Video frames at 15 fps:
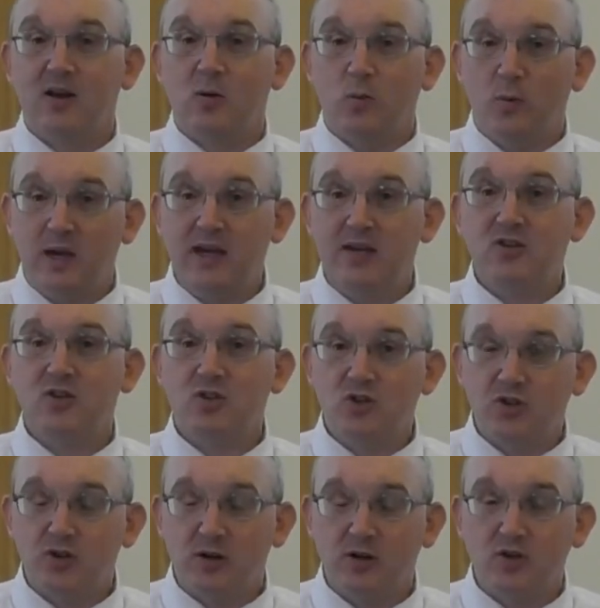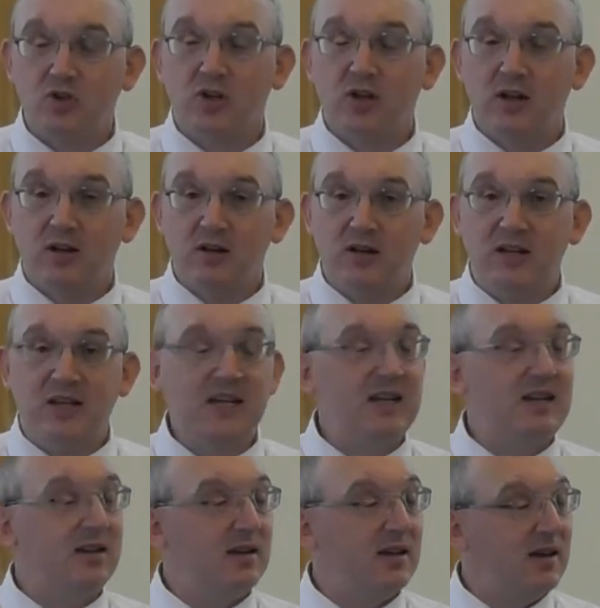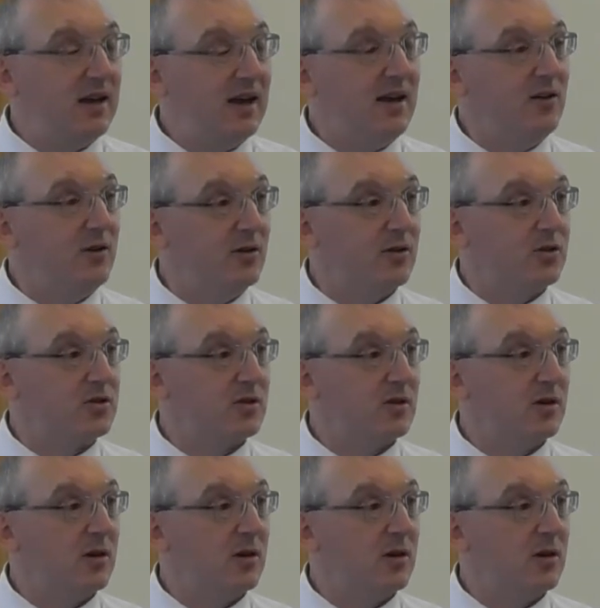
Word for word: We as a church need elders.